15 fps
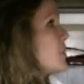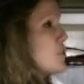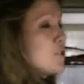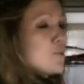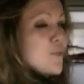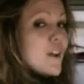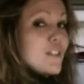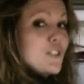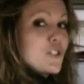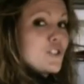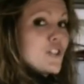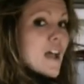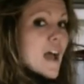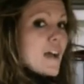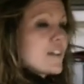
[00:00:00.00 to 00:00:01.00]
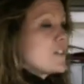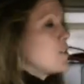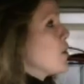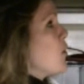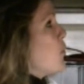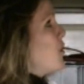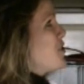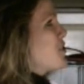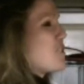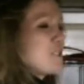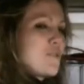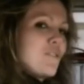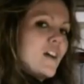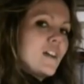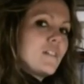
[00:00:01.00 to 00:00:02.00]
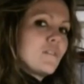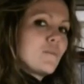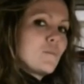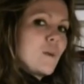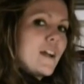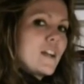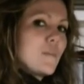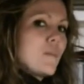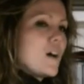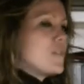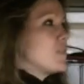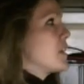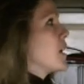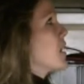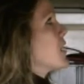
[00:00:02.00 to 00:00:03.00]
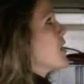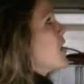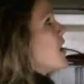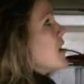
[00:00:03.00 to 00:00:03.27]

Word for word: to run your jack, which you're going to find right above there.